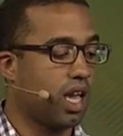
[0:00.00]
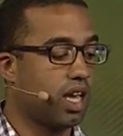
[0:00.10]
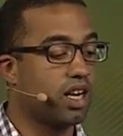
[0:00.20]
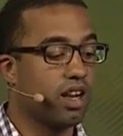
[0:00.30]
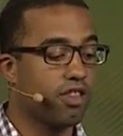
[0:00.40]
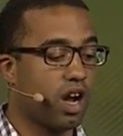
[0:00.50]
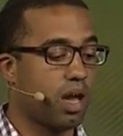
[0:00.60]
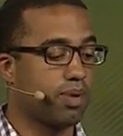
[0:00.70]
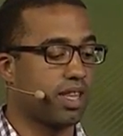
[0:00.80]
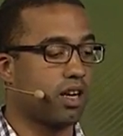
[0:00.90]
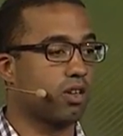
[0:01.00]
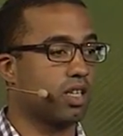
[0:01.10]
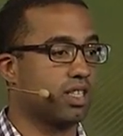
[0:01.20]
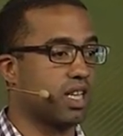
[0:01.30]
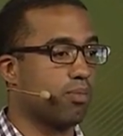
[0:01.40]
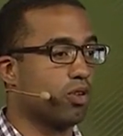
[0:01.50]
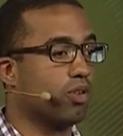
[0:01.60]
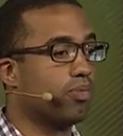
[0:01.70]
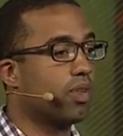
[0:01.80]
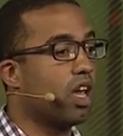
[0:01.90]
In another hypothetical
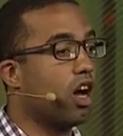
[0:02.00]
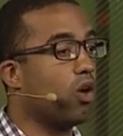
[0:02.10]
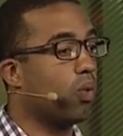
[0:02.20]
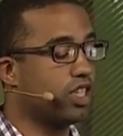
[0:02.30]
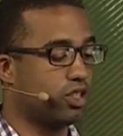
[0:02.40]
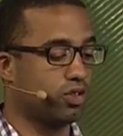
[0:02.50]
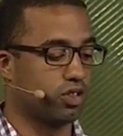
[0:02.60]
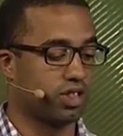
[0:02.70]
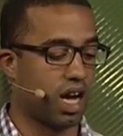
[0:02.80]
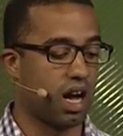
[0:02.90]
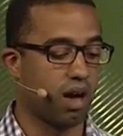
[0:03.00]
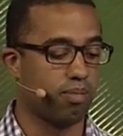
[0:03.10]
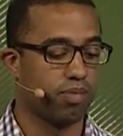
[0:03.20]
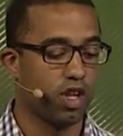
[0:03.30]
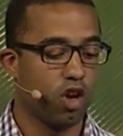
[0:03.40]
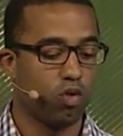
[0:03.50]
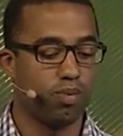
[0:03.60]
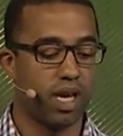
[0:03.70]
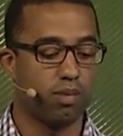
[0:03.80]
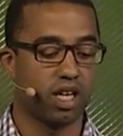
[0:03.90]
example, a Wish user, Tom, would
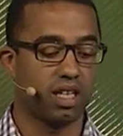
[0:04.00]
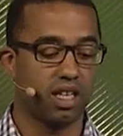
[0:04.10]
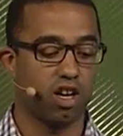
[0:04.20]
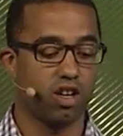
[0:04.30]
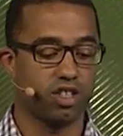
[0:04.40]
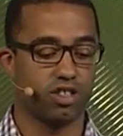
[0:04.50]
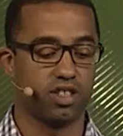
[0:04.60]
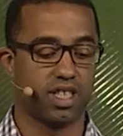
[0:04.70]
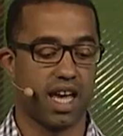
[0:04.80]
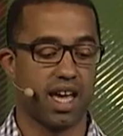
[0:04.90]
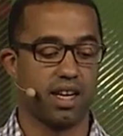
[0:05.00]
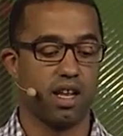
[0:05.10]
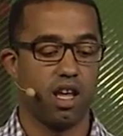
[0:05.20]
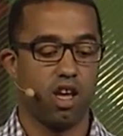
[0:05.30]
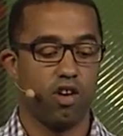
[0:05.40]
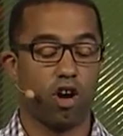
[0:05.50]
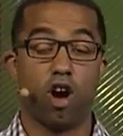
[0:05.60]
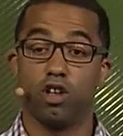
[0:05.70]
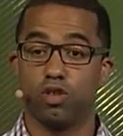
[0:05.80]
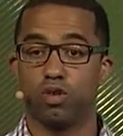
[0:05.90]
be able to click on a search ad
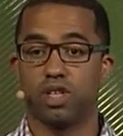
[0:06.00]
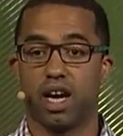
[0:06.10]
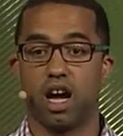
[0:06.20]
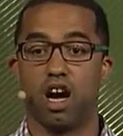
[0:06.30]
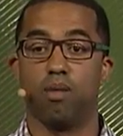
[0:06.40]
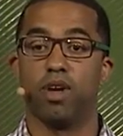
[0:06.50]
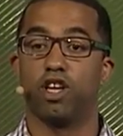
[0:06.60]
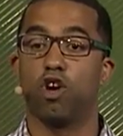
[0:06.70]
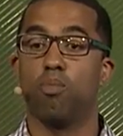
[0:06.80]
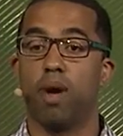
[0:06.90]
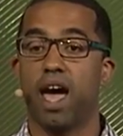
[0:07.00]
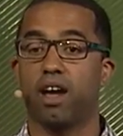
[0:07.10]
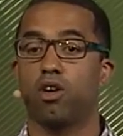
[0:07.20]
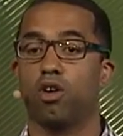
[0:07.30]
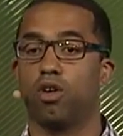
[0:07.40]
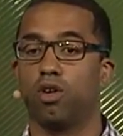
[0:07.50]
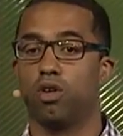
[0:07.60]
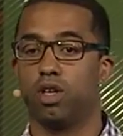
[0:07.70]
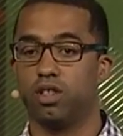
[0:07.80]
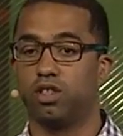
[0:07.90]
on Google.com and go back
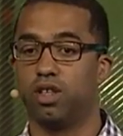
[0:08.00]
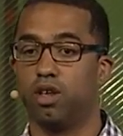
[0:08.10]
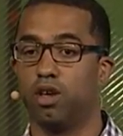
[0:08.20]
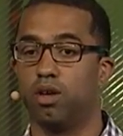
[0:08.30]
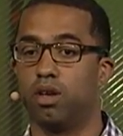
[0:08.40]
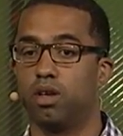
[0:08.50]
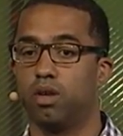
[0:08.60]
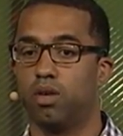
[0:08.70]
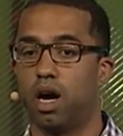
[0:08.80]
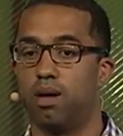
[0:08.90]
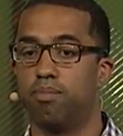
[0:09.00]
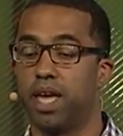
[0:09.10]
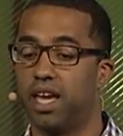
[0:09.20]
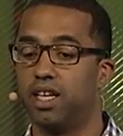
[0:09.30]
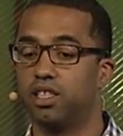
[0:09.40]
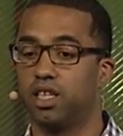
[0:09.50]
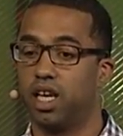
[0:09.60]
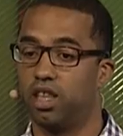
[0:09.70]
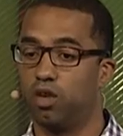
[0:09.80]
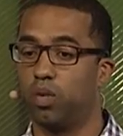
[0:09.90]
to the page
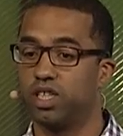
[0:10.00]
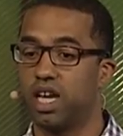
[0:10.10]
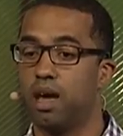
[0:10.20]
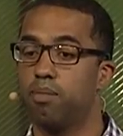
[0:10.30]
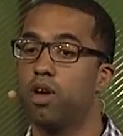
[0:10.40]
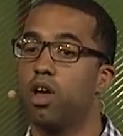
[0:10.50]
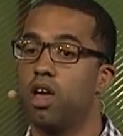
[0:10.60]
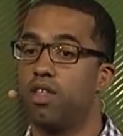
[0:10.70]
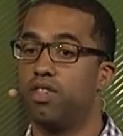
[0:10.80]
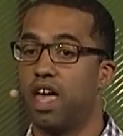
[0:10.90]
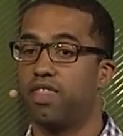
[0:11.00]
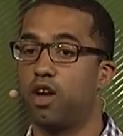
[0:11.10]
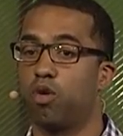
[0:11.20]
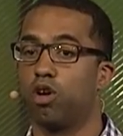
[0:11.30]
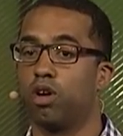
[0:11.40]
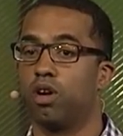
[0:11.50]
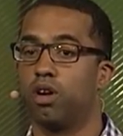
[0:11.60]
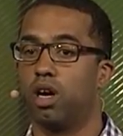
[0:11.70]
in the Wish app that they were